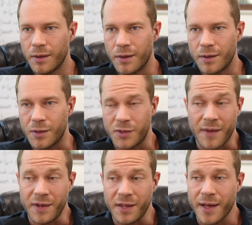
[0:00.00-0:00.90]
So
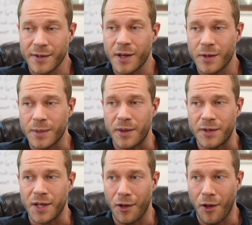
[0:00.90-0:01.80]
seventy thousand dollars a month
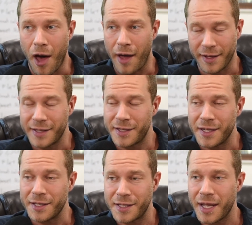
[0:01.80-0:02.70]
is a lot. Is an
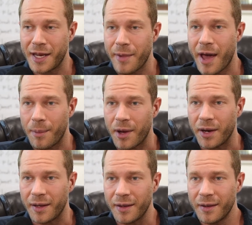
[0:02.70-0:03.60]
insane amount of
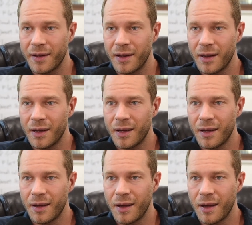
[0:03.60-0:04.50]
money.
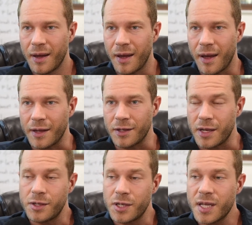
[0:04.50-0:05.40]
And
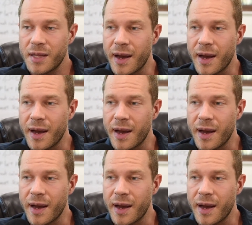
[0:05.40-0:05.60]
and she said that